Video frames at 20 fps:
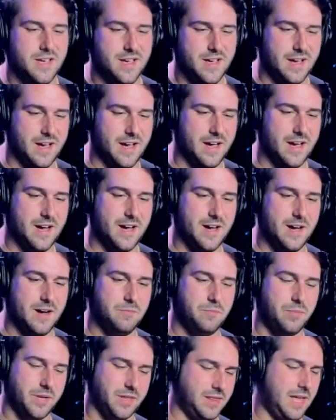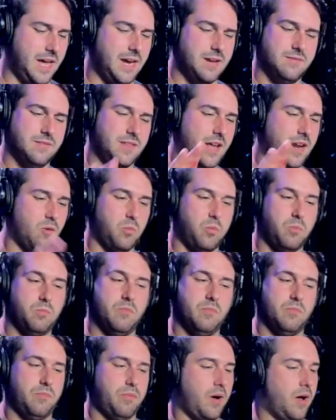But that'll
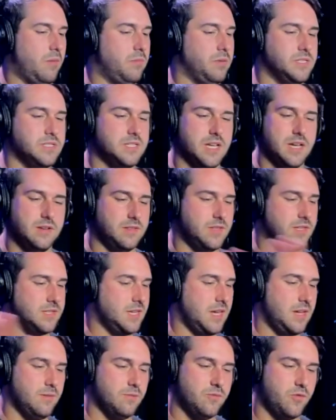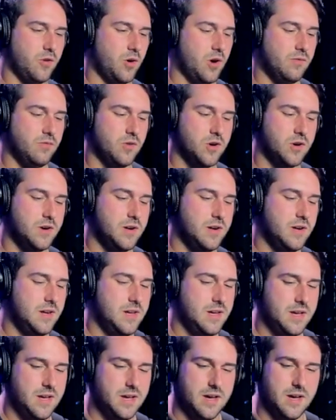probably stay the same forever.
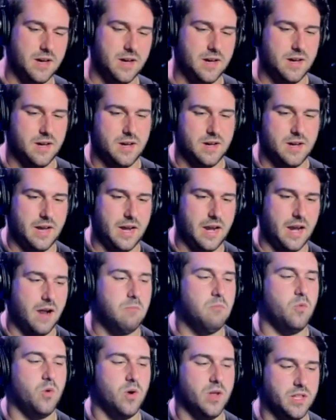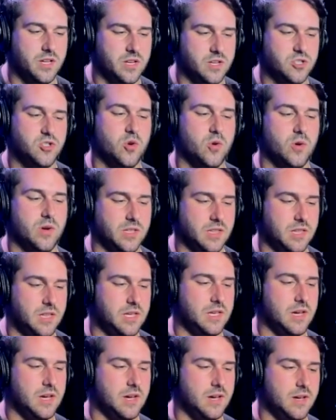And I'm really enjoying
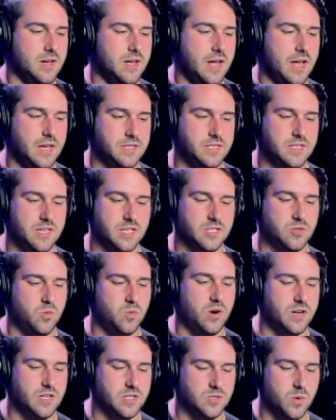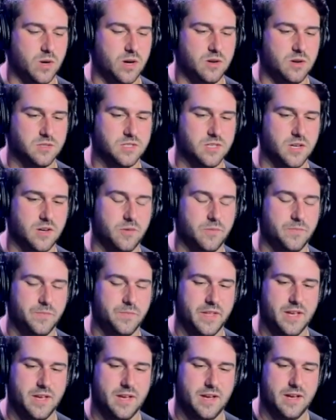the ACS1 as well. So
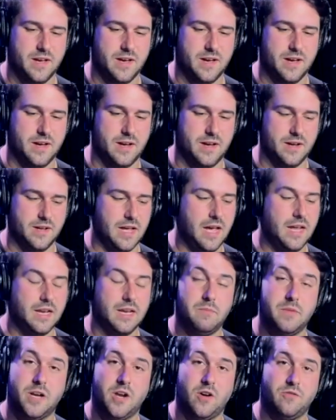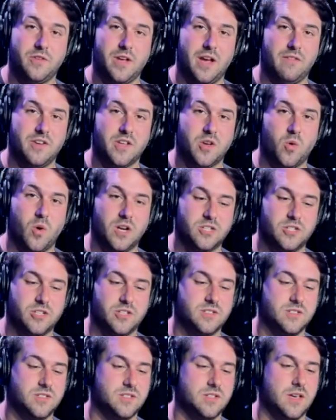yeah, let me know if you have any
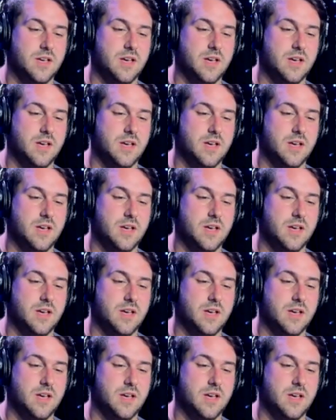questions.